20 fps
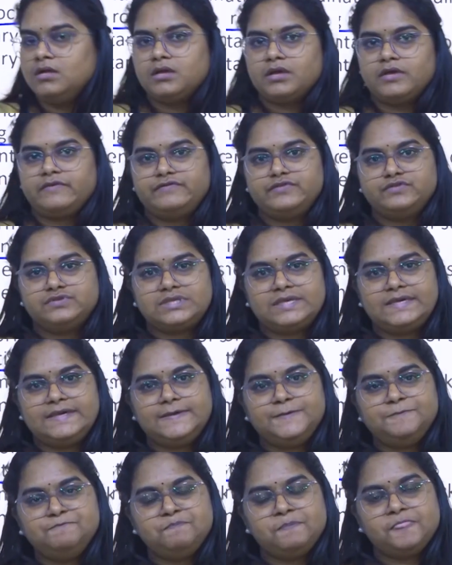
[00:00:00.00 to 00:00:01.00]
If you
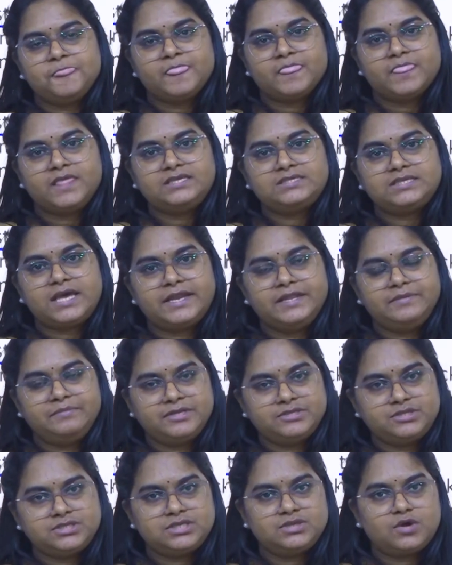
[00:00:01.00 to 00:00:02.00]
see, the
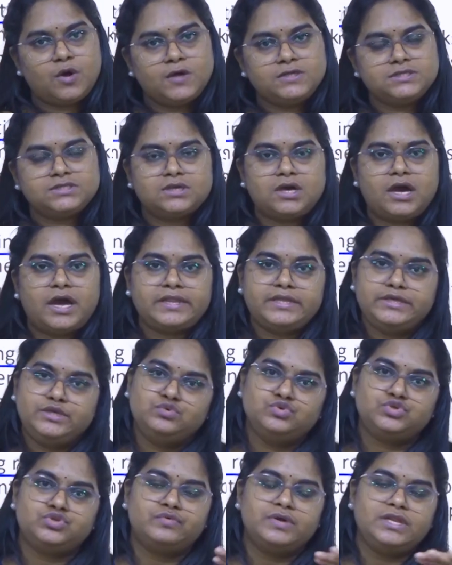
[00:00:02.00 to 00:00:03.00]
sedimentary rocks are
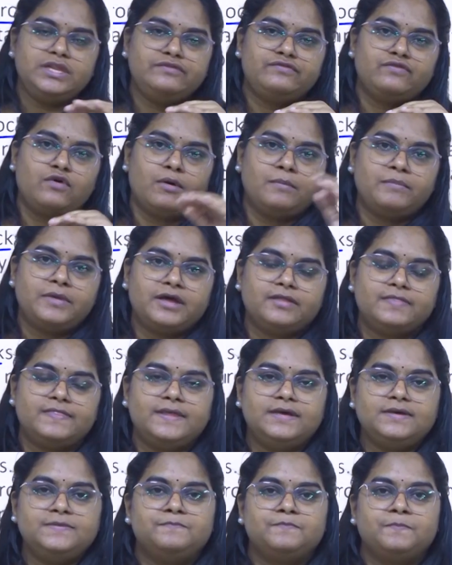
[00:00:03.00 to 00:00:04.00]
usually formed on
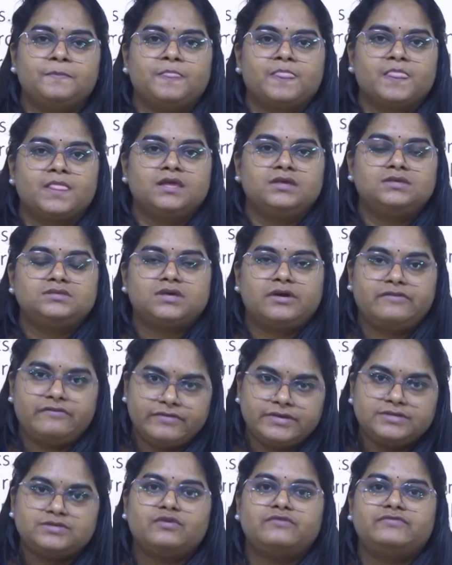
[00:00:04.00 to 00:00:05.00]
the
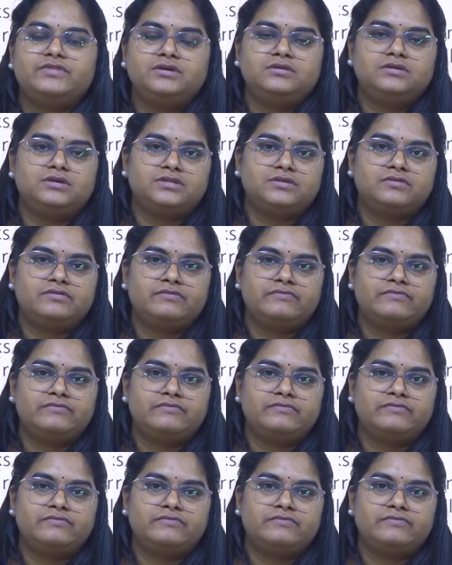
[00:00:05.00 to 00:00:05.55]
surface of the Earth.